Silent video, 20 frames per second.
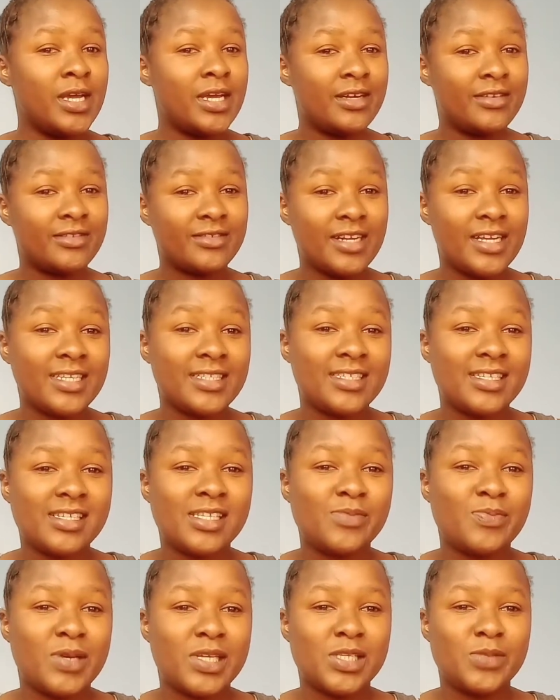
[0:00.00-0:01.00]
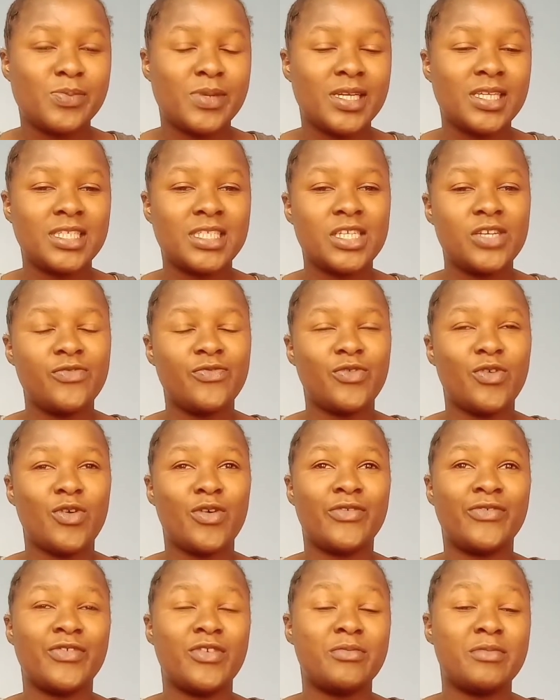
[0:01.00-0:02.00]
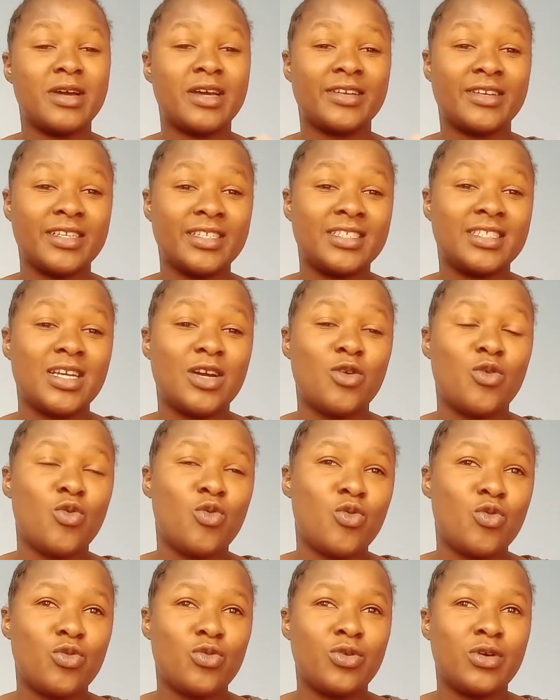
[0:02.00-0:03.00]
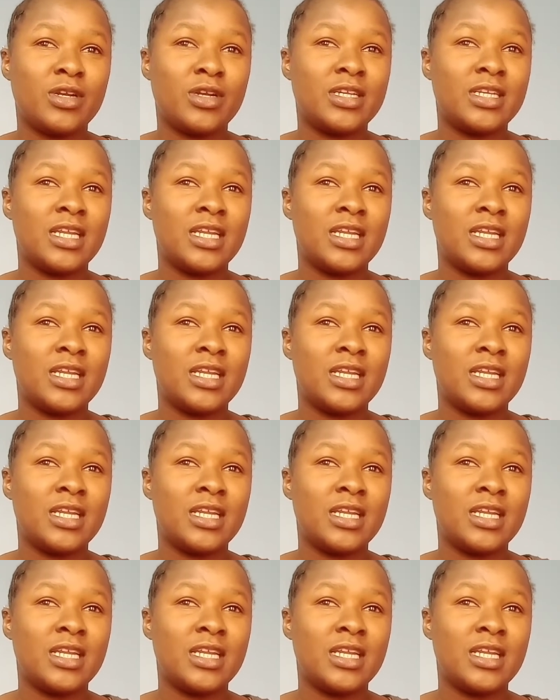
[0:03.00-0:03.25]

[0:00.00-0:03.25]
writer's perspective, or from a writer who